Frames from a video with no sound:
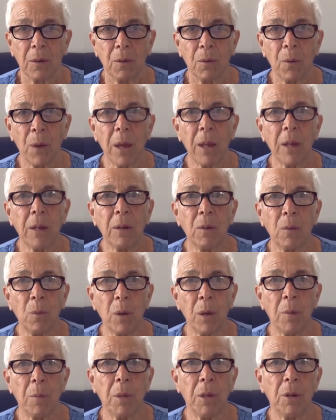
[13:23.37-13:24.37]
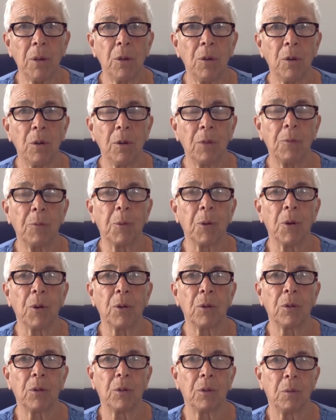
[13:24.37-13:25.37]
When women who have
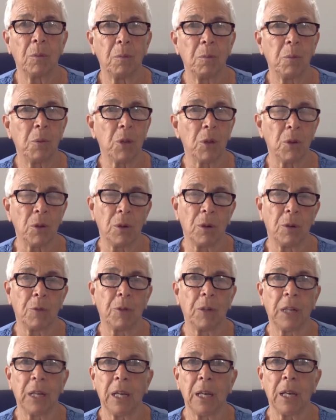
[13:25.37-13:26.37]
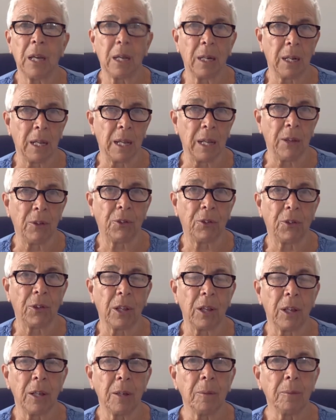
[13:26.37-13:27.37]
birthed beautifully and
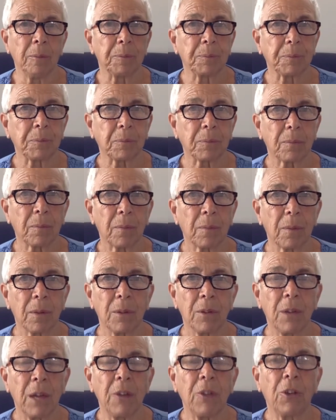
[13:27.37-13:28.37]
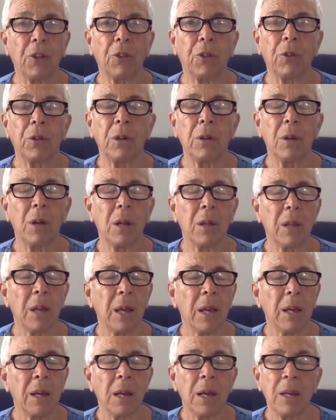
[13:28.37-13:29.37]
easily, they just,
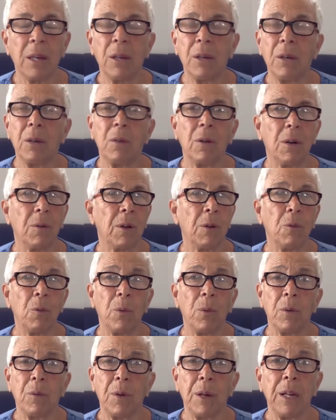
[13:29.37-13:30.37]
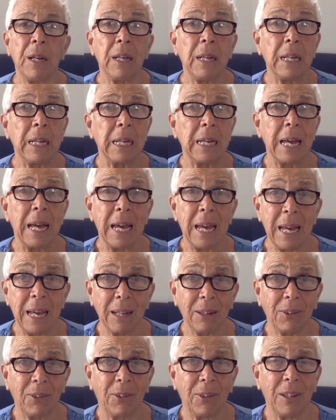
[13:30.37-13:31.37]
they, you, we
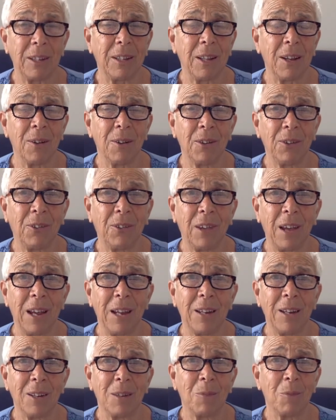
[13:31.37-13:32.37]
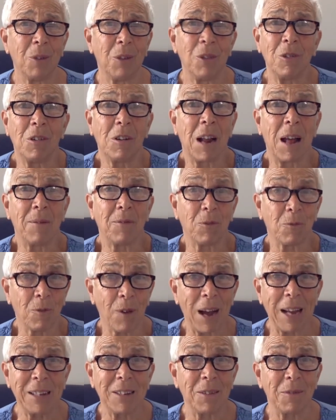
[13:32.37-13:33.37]
can't sit there and say to them, well, you don't have a
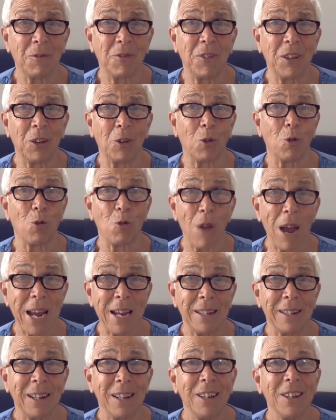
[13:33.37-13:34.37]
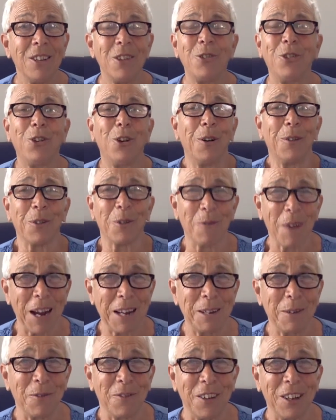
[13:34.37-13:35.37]
right to feel great. You do have the right
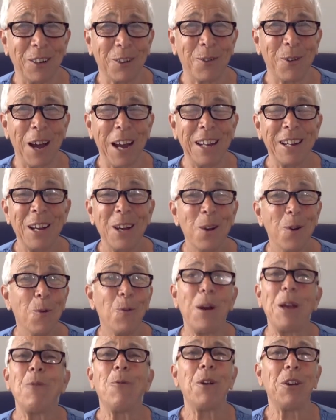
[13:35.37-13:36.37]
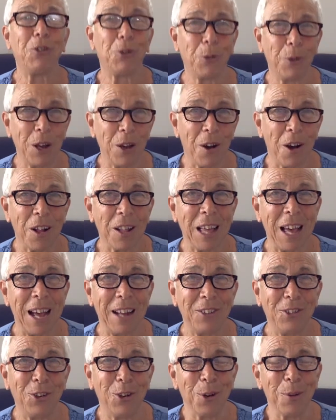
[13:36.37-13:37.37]
to feel great. We wish we all had
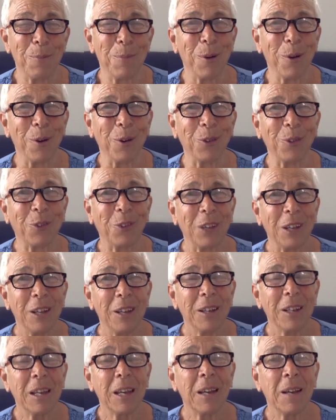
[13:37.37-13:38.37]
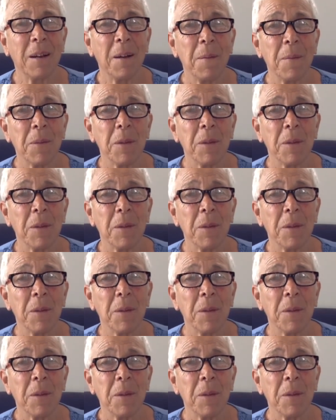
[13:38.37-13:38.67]
your births, okay?